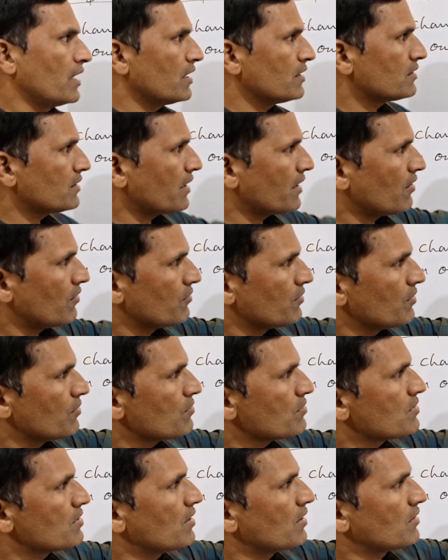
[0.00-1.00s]
Hence I have
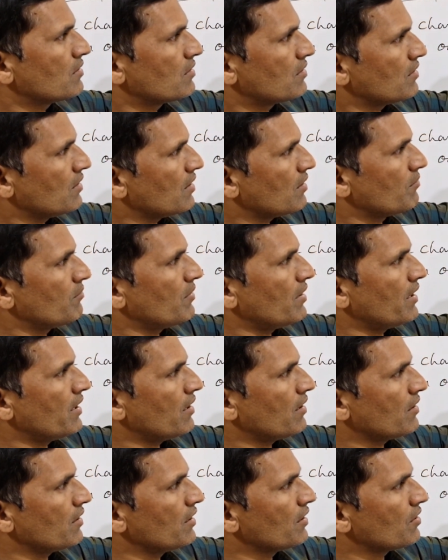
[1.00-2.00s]
used the term
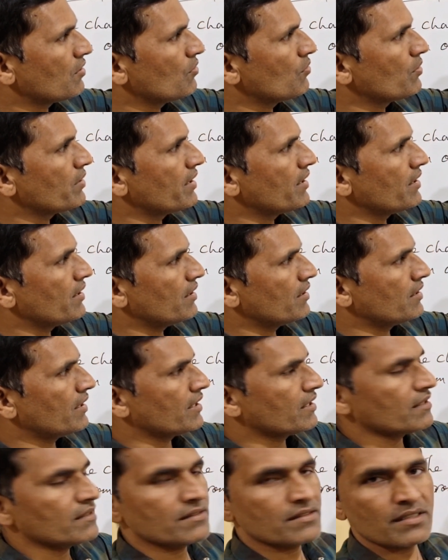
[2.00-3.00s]
included,
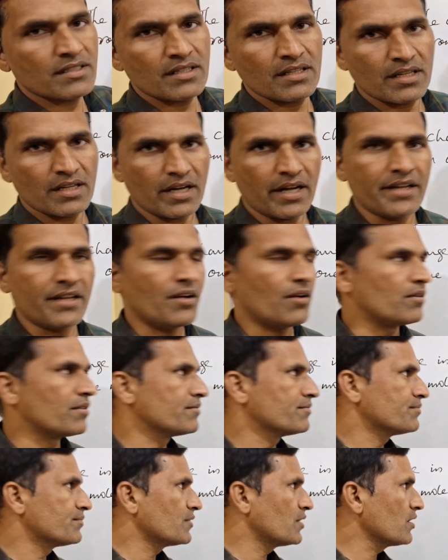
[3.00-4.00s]
that is
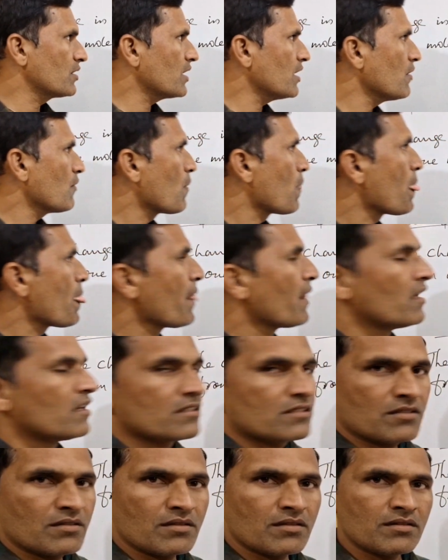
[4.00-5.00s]
ion. Okay.
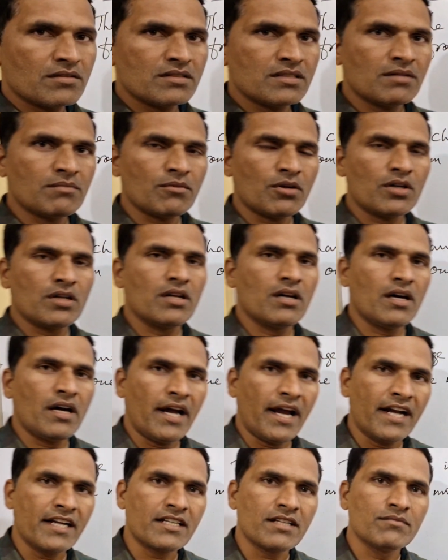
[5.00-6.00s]
So the
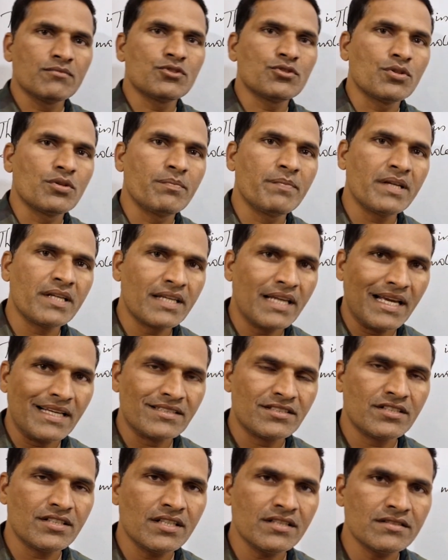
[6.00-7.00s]
atom should be
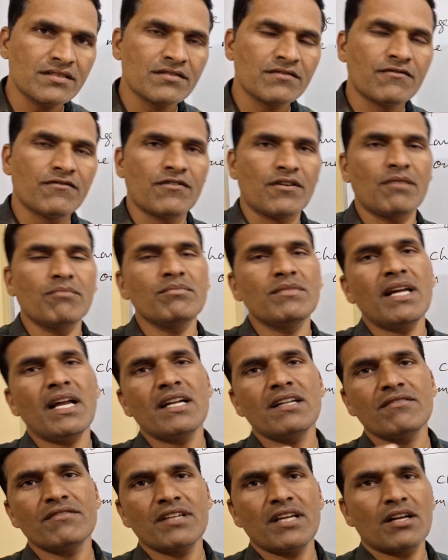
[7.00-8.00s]
gaseous. From
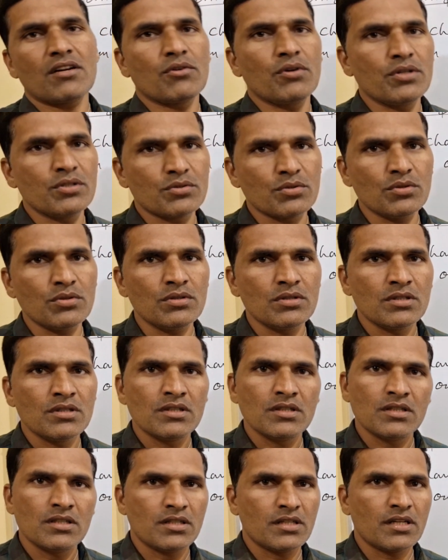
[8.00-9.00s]
that we are going to
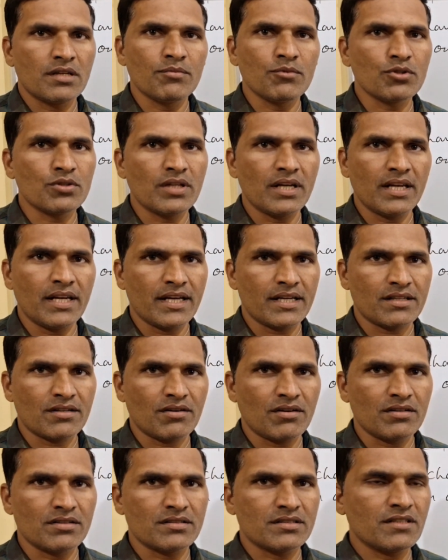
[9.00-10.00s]
remove the
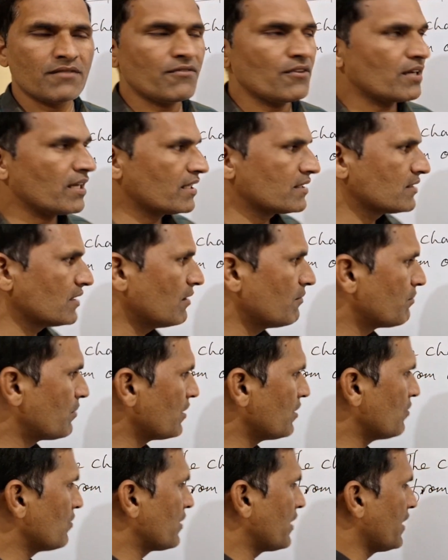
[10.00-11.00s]
electron. Say for
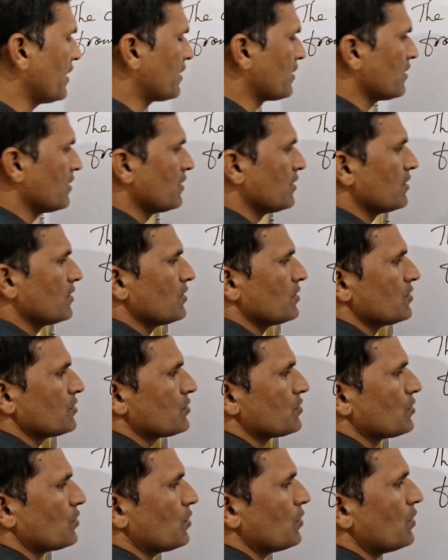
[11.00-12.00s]
example you take
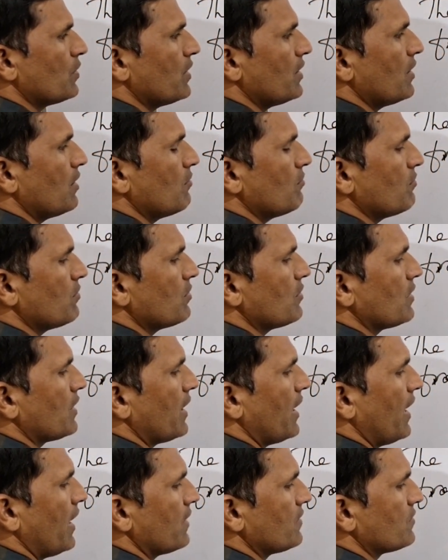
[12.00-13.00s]
sodium
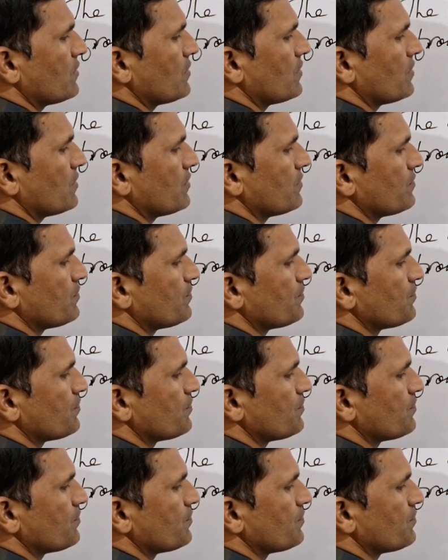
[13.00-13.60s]
gas.